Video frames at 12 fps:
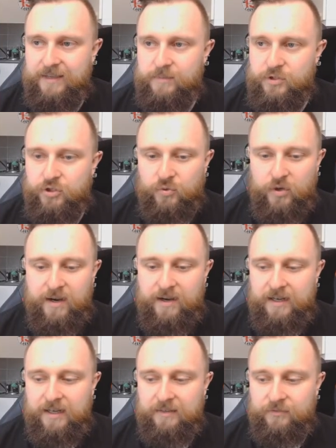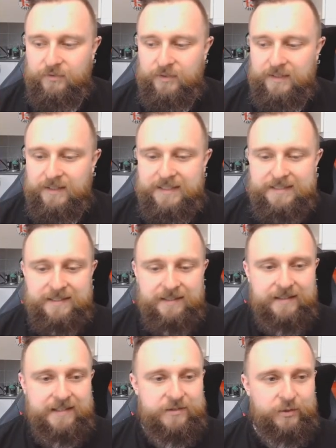him try for at least a
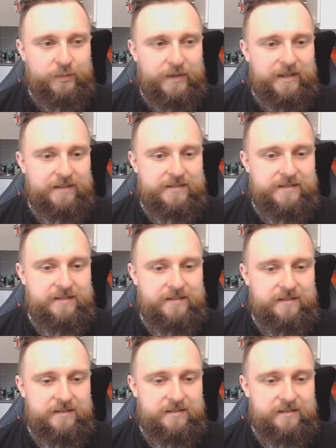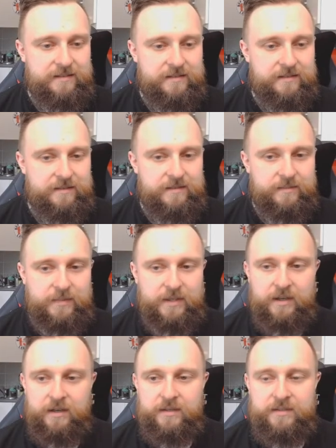little bit
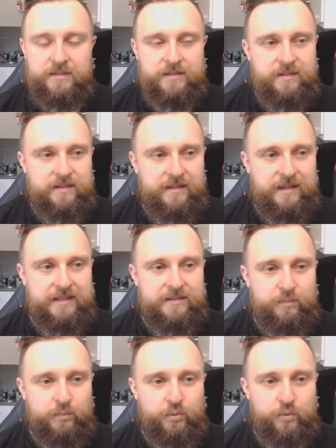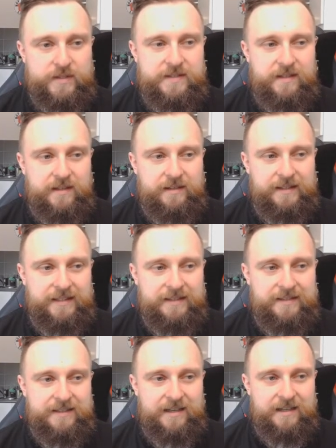because it's pretty early in the
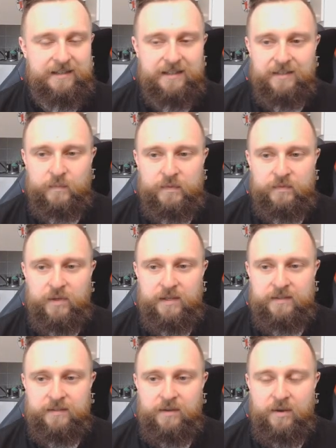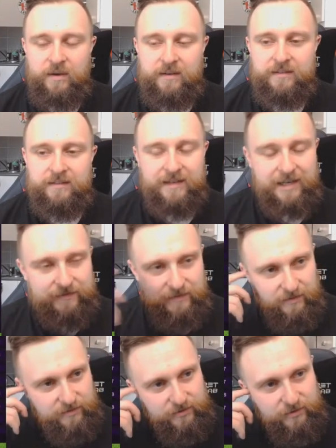day and we'd rather not have to
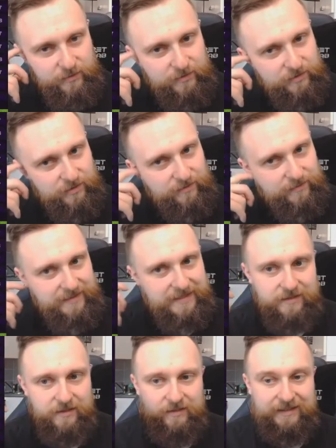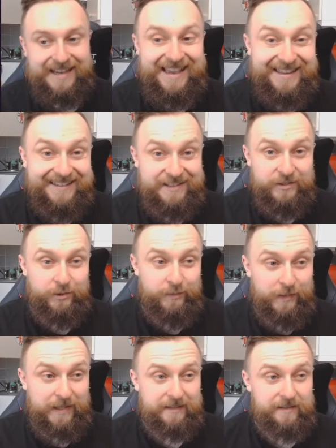use a substitute this early. And he's a good
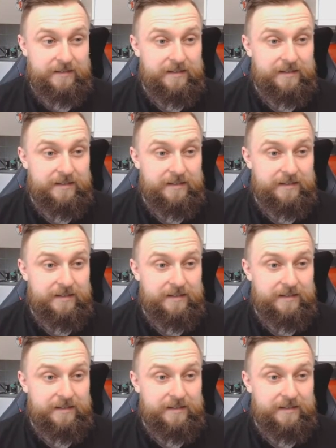player,